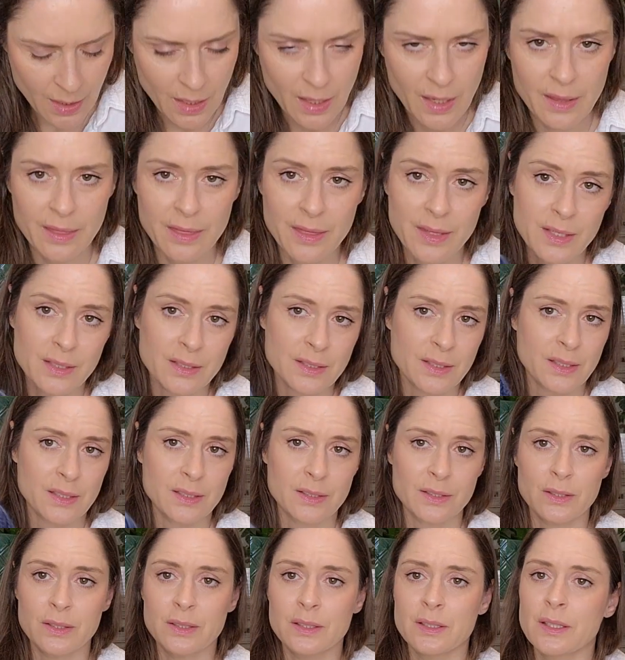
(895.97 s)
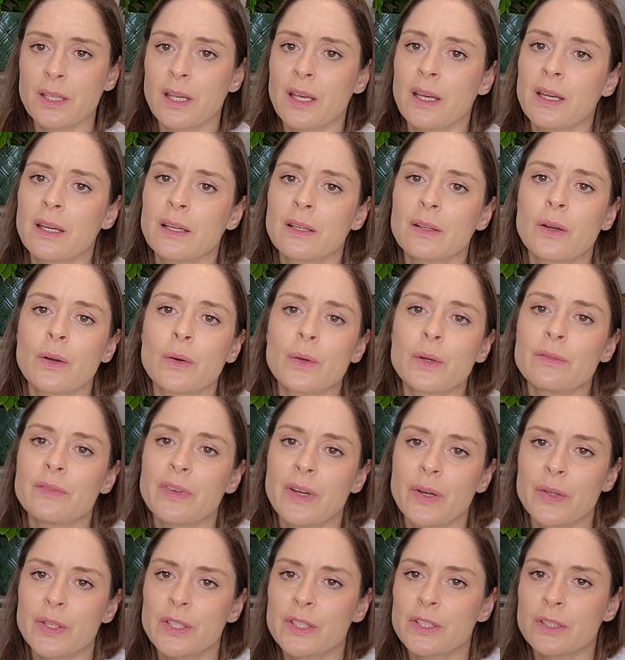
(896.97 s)
And this is going
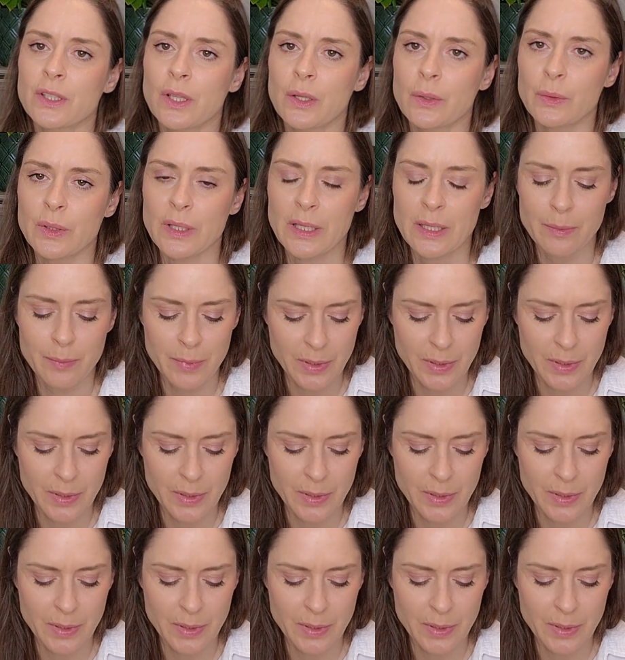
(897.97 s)
very slowly